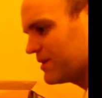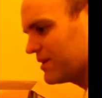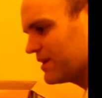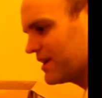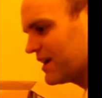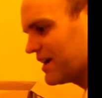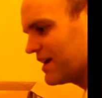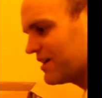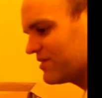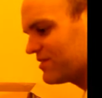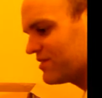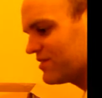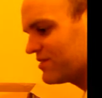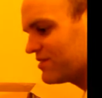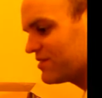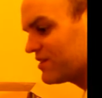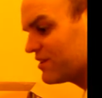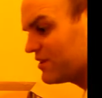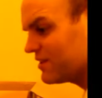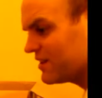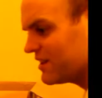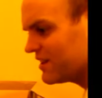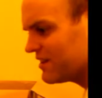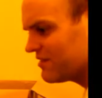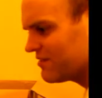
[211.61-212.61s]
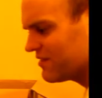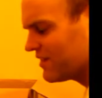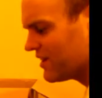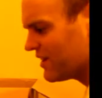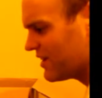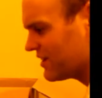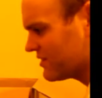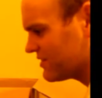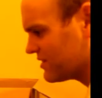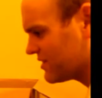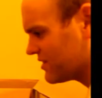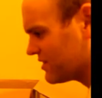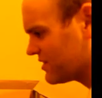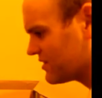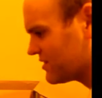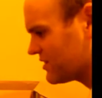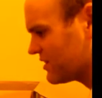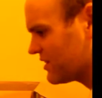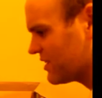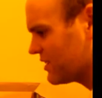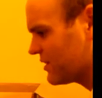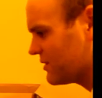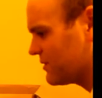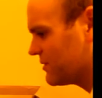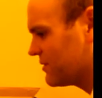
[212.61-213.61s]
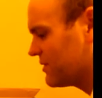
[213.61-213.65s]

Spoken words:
yeah, it's a 2D fighter, so